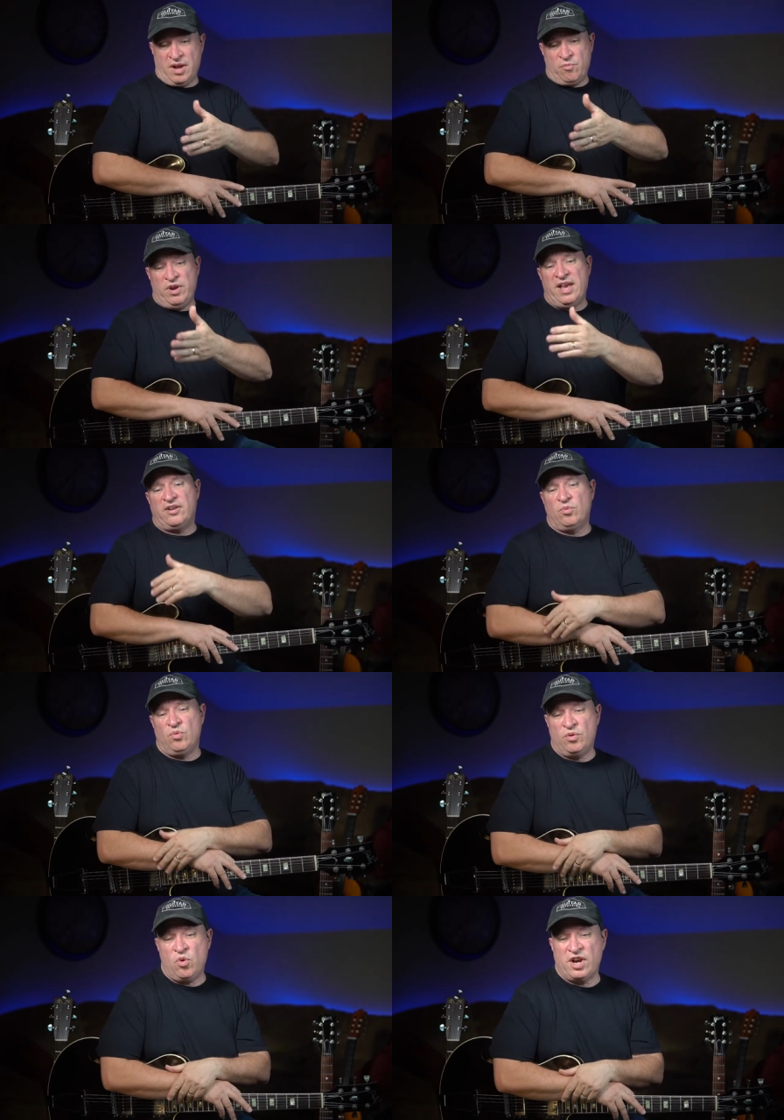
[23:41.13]
we had a
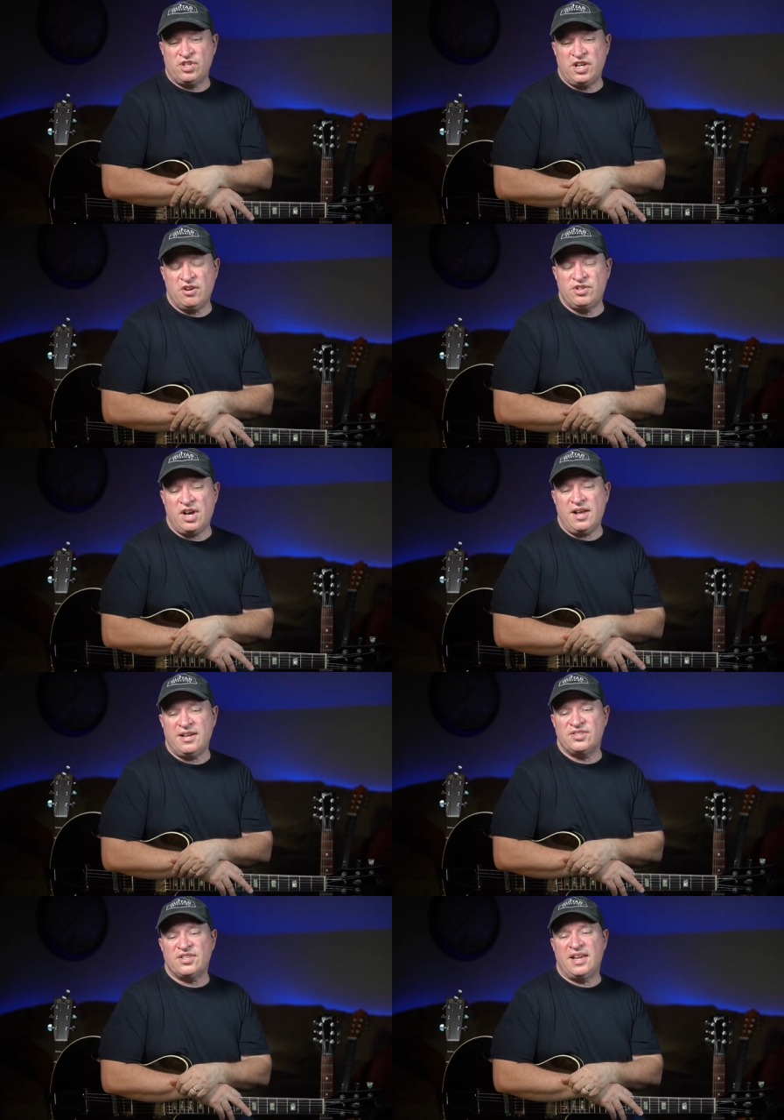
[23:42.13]
question here. Don
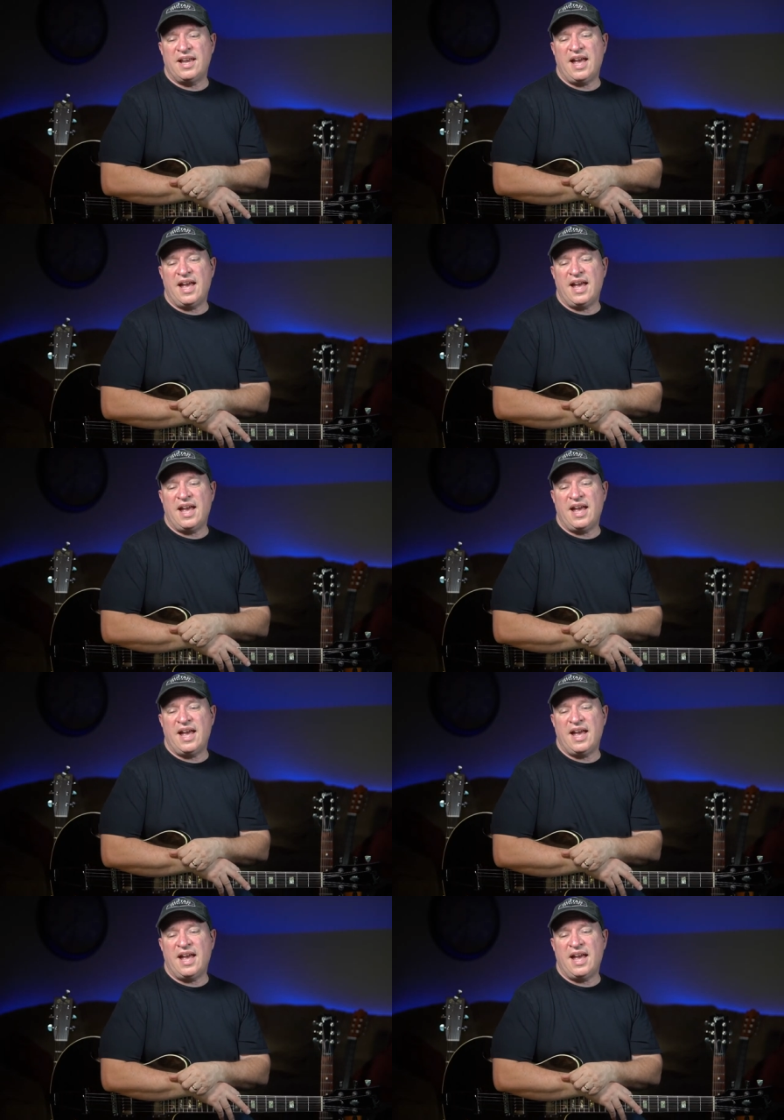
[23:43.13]
is saying,